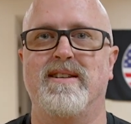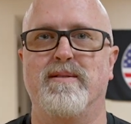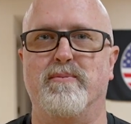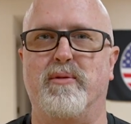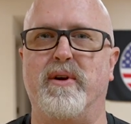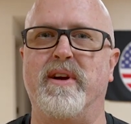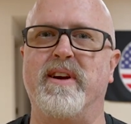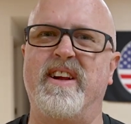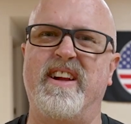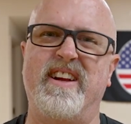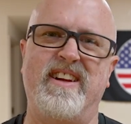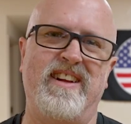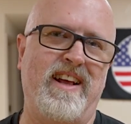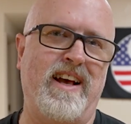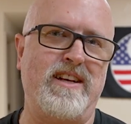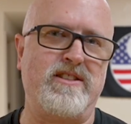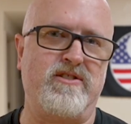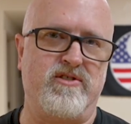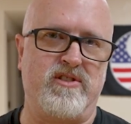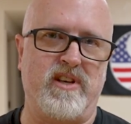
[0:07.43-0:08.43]
Pretty neat
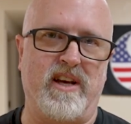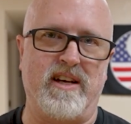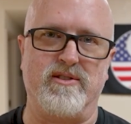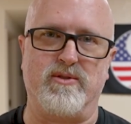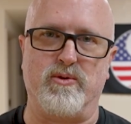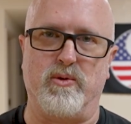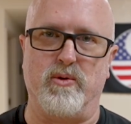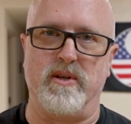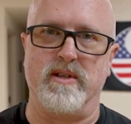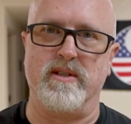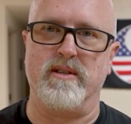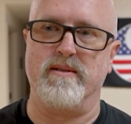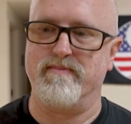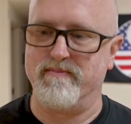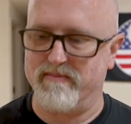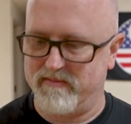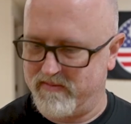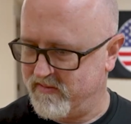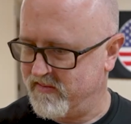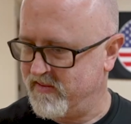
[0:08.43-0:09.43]
exercise toy.
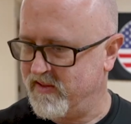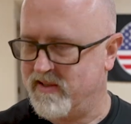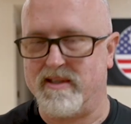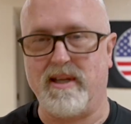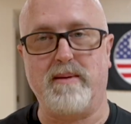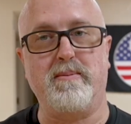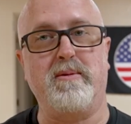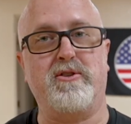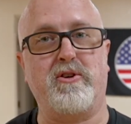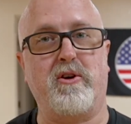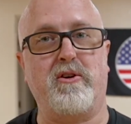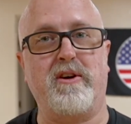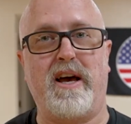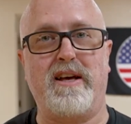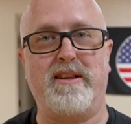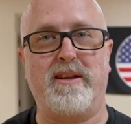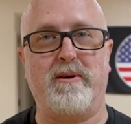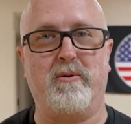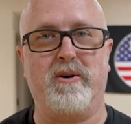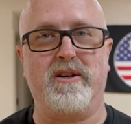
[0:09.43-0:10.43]
Let me show you
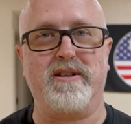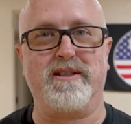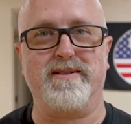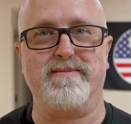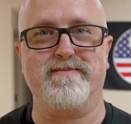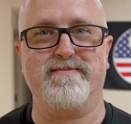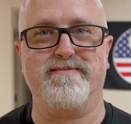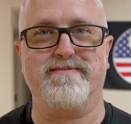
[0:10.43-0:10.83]
how they work.